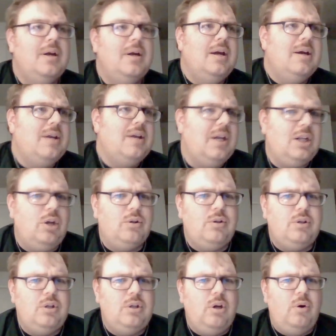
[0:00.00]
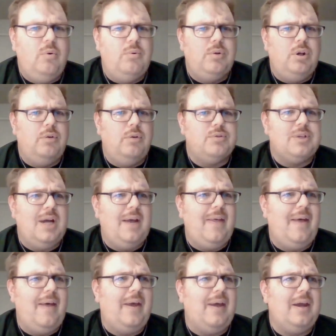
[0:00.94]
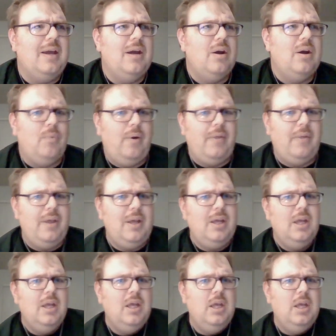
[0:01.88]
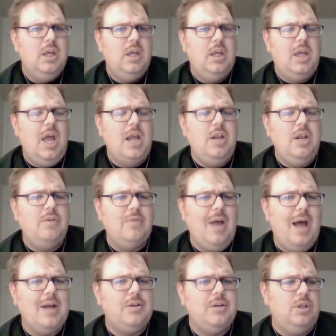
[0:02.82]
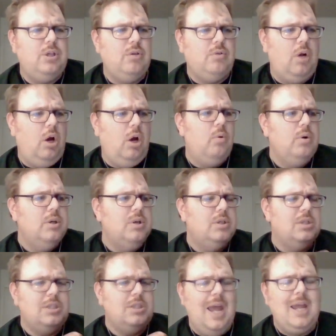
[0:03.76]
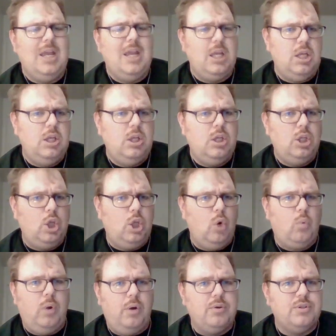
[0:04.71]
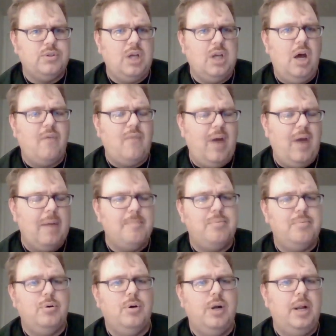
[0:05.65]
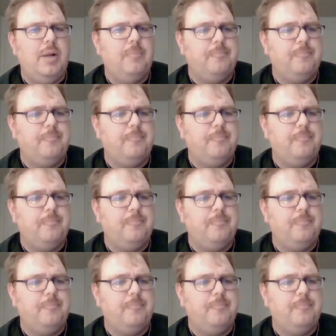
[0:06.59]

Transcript: Like no no no sign of that. Like really, can you not you know take your real stuff and put it